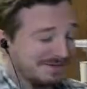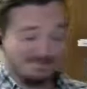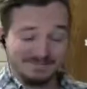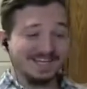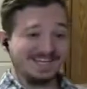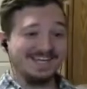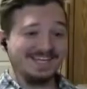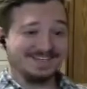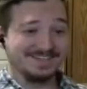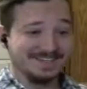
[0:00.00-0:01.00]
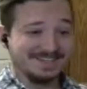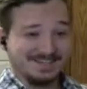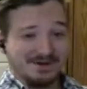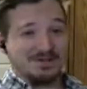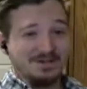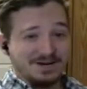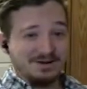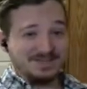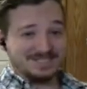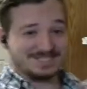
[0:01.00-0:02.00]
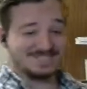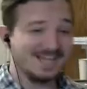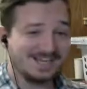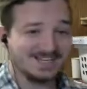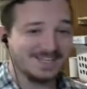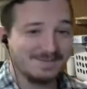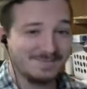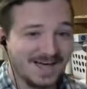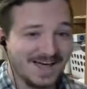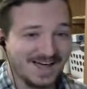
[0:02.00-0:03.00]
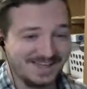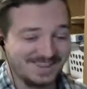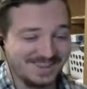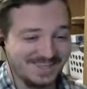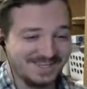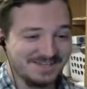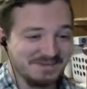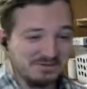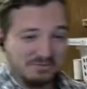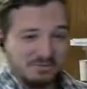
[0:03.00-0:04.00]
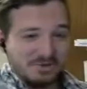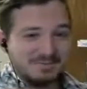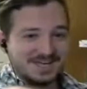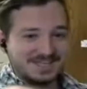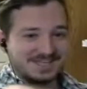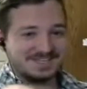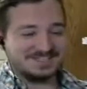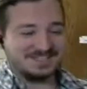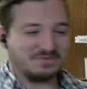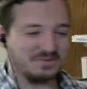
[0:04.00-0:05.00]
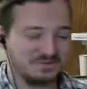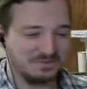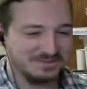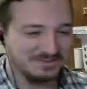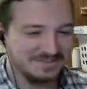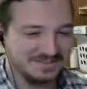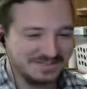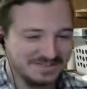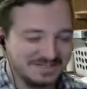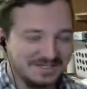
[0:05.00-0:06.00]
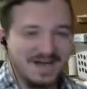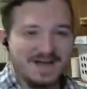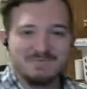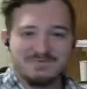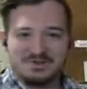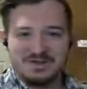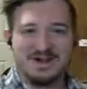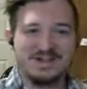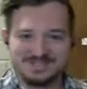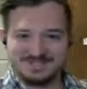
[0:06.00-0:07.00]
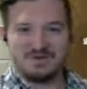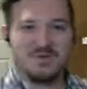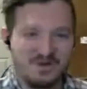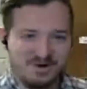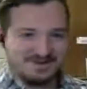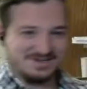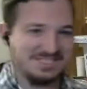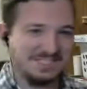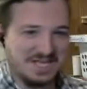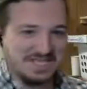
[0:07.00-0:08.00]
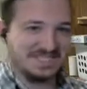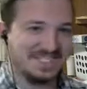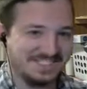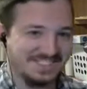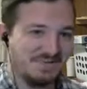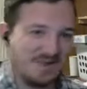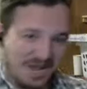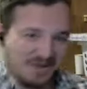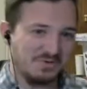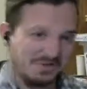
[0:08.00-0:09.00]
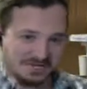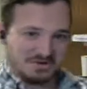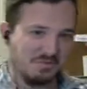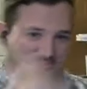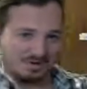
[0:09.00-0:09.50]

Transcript: me? You're literally standing in the path. You're the one making it difficult. I'm trying so hard to say things that way I don't get uber